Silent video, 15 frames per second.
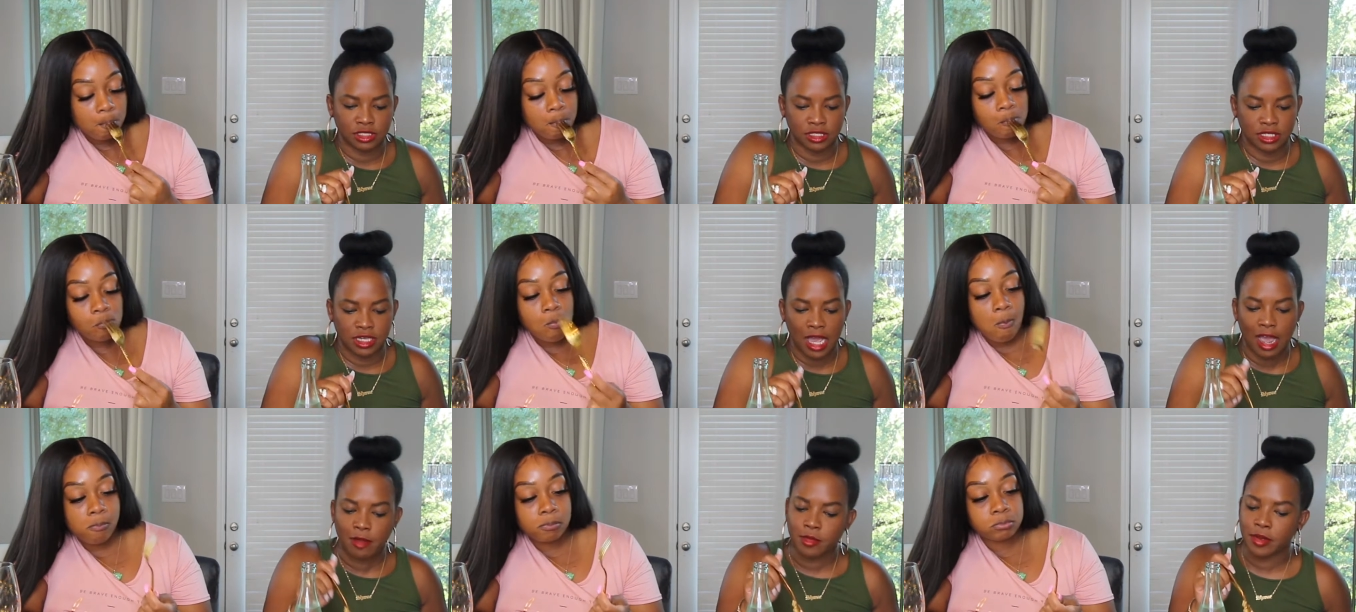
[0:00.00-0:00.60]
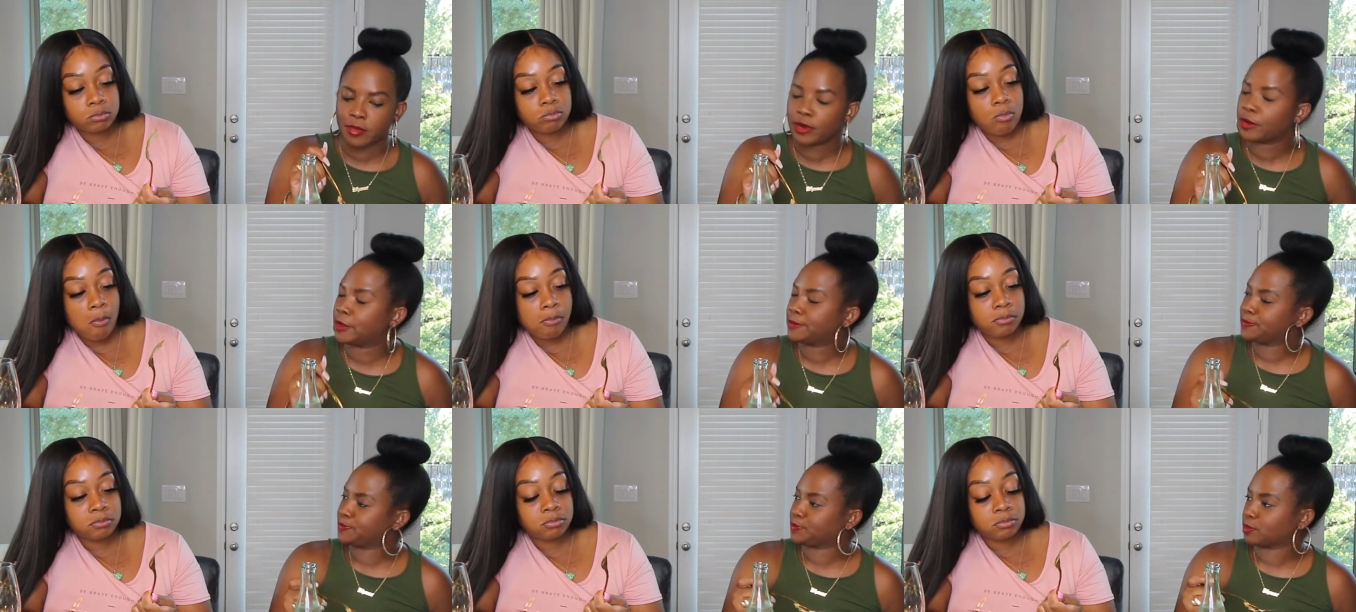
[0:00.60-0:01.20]
Speaker 1: zucchini. I
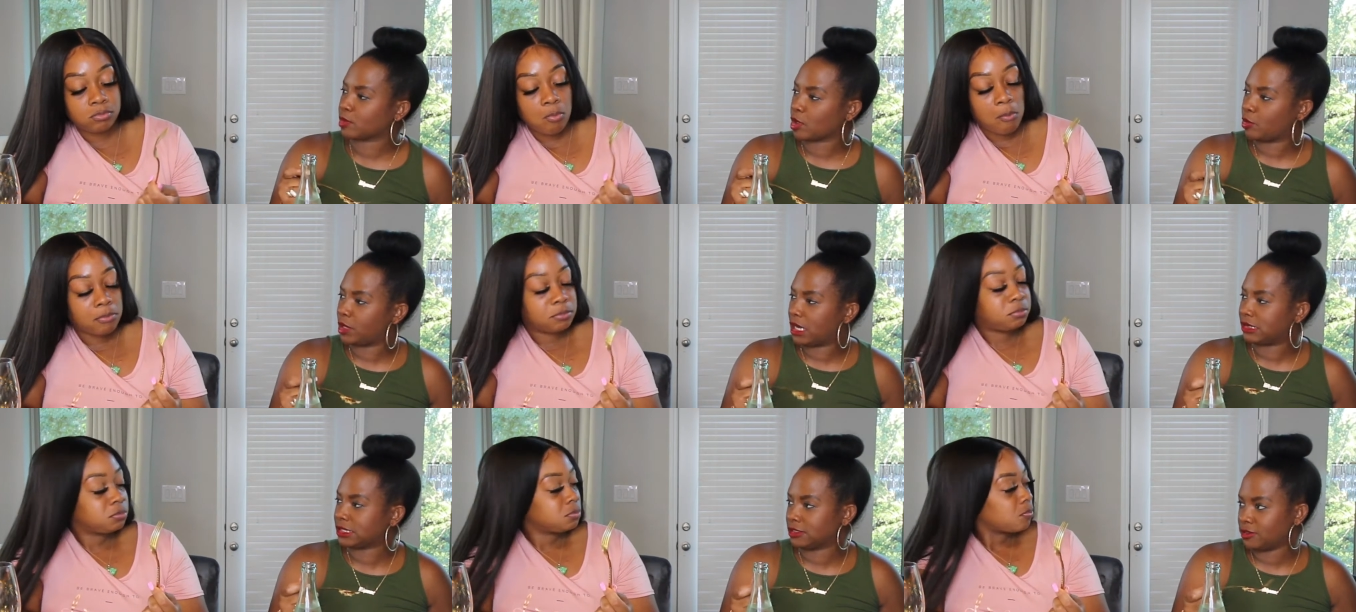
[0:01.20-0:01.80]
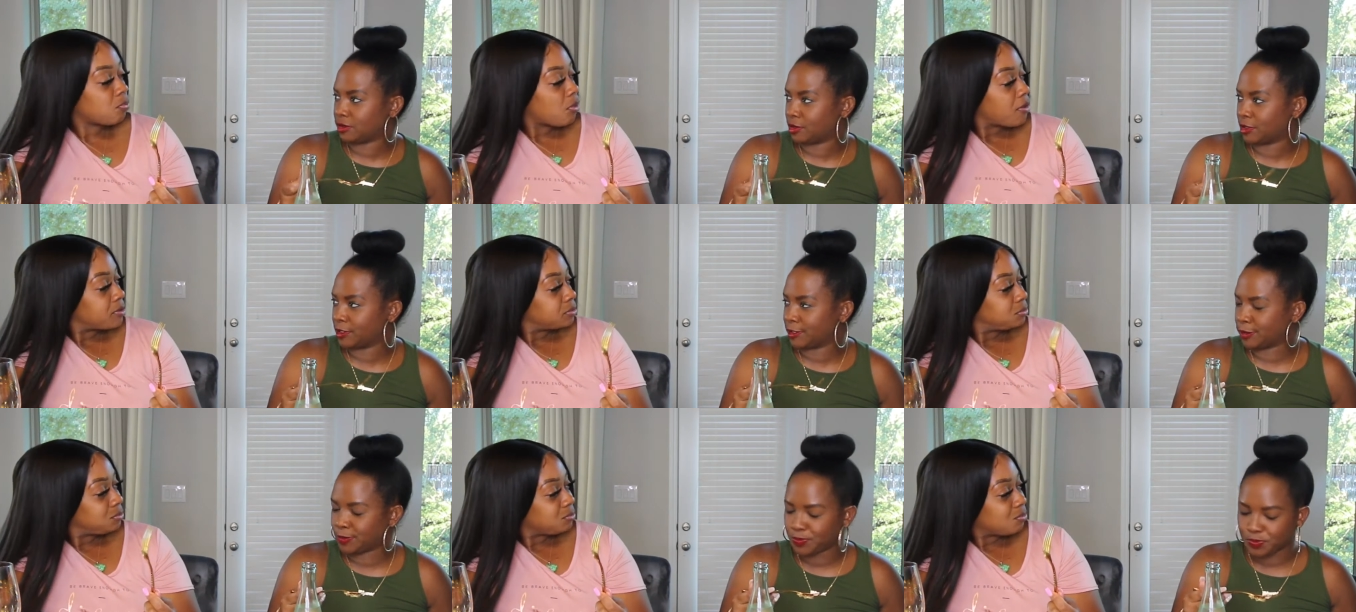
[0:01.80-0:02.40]
remember when I was a little
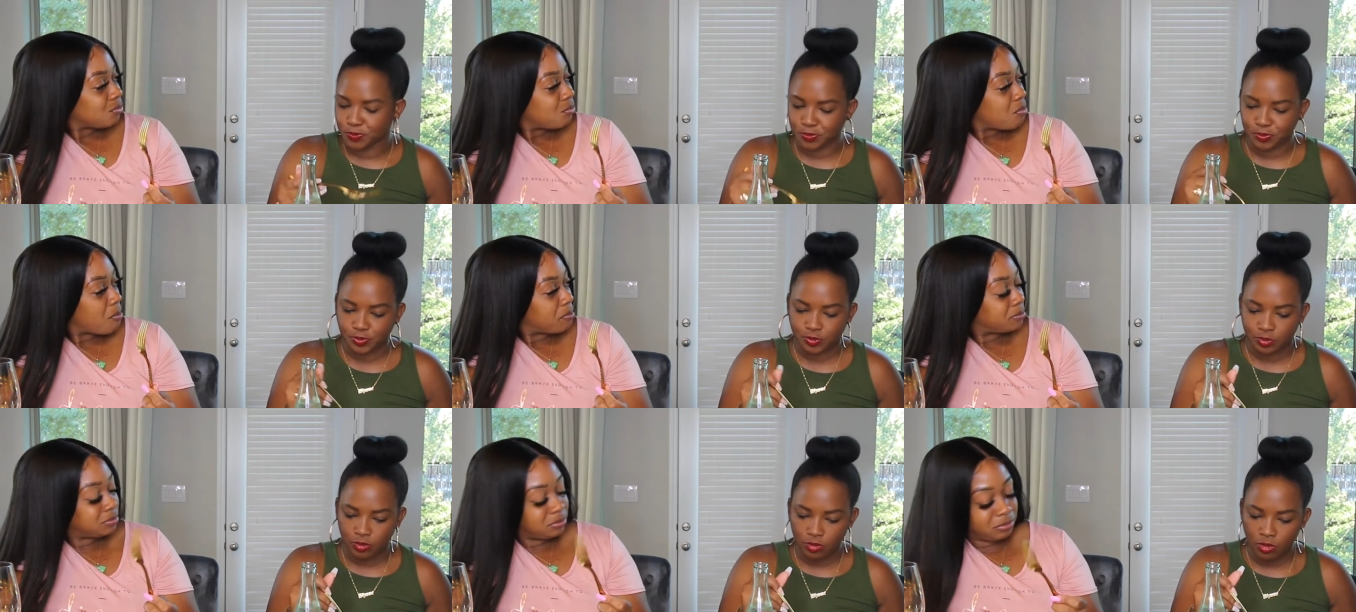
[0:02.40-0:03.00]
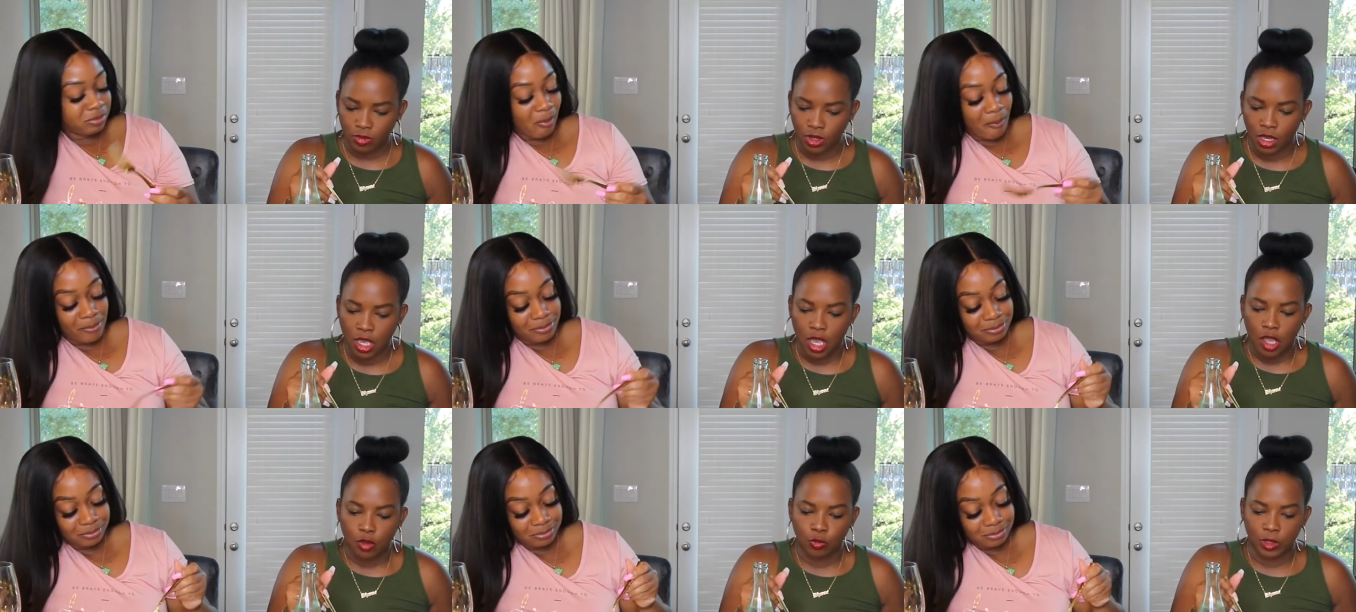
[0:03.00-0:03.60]
girl,
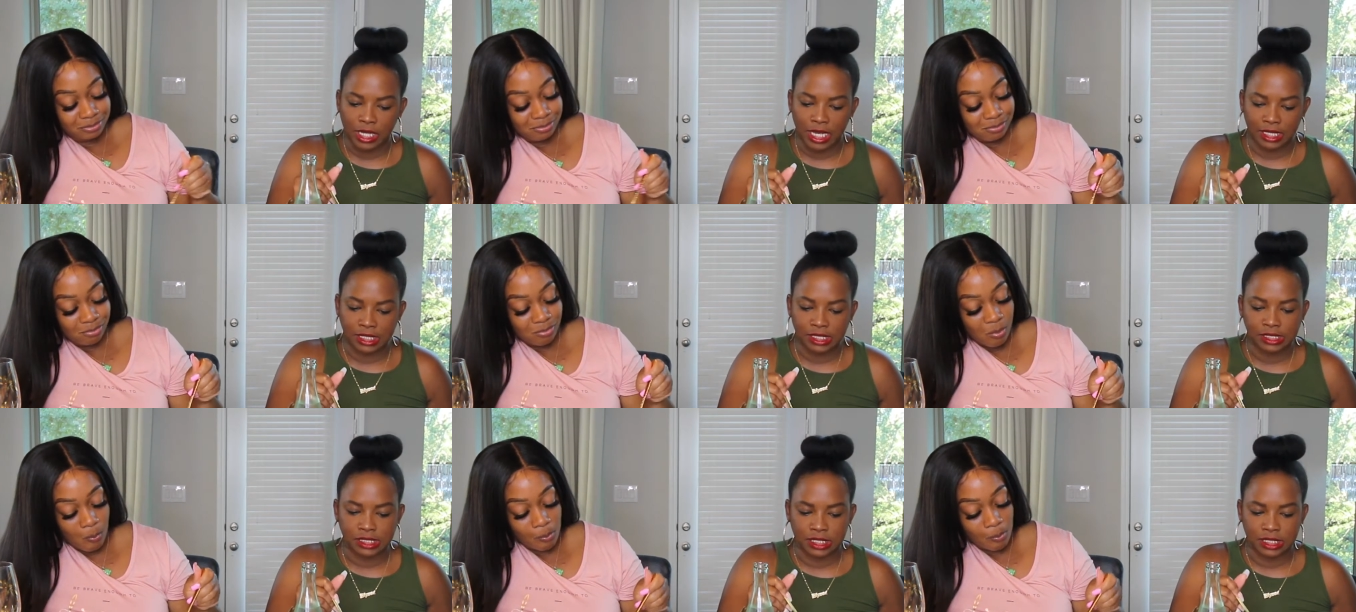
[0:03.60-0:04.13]
we had this